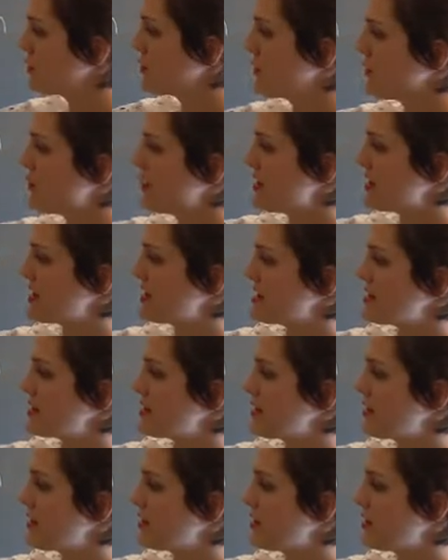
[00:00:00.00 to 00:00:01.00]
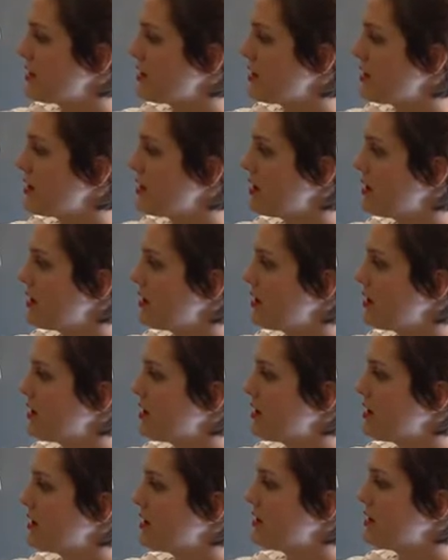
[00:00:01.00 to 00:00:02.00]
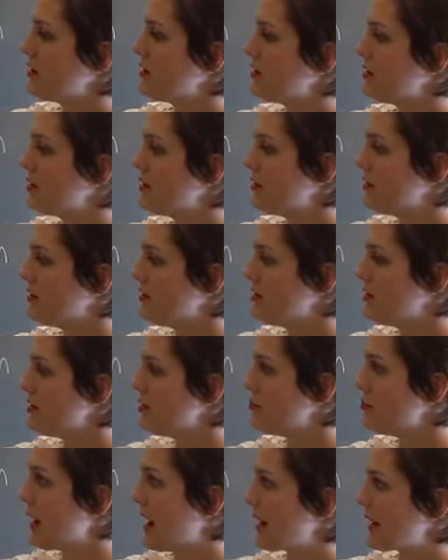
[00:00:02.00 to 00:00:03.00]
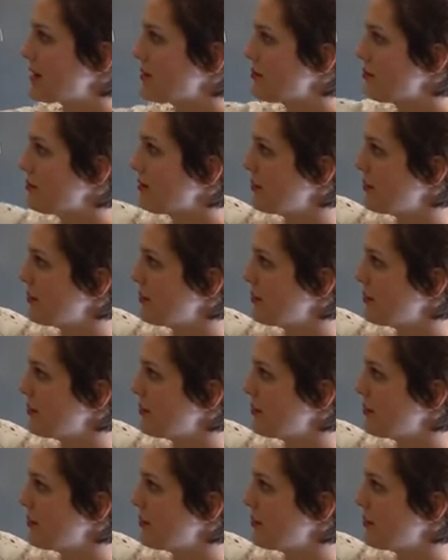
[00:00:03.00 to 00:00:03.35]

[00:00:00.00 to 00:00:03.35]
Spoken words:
if we consider the bottom